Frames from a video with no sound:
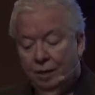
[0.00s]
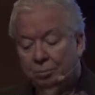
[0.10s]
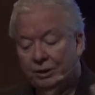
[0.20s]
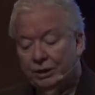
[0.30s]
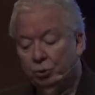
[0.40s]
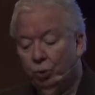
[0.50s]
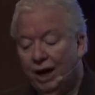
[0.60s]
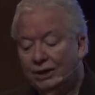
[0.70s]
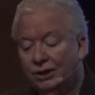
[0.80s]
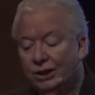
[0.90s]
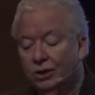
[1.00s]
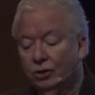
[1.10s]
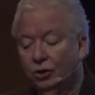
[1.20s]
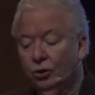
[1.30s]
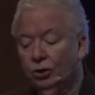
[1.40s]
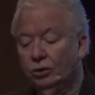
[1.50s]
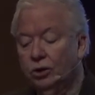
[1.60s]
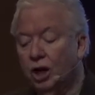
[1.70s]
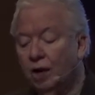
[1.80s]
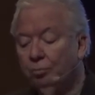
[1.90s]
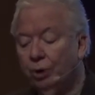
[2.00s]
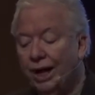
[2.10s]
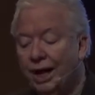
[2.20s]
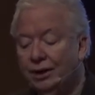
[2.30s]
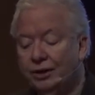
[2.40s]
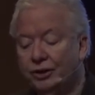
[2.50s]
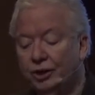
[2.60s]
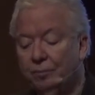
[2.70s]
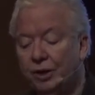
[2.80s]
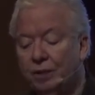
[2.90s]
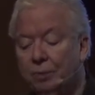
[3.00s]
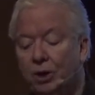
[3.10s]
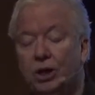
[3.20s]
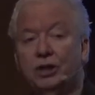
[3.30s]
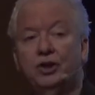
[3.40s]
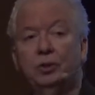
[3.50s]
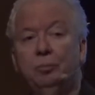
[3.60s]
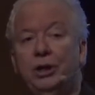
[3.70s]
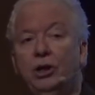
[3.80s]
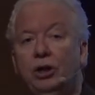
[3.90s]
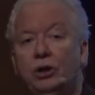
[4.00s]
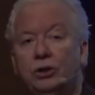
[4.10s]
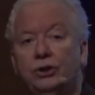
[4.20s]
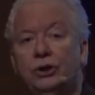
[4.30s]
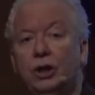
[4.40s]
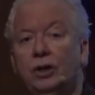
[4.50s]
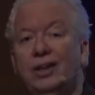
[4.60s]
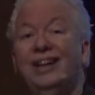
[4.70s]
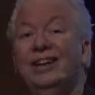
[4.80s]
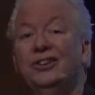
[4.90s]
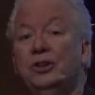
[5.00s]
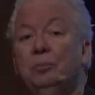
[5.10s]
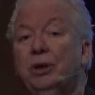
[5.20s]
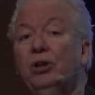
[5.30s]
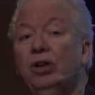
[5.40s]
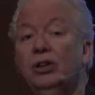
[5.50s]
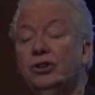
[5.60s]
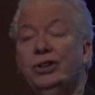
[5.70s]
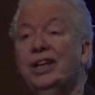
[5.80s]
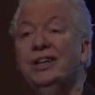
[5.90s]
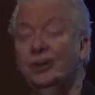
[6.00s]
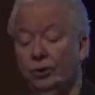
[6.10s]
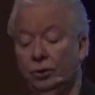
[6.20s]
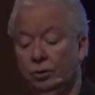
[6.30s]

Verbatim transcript: But this wise colonel comprehended something about his superiors that his superiors didn't.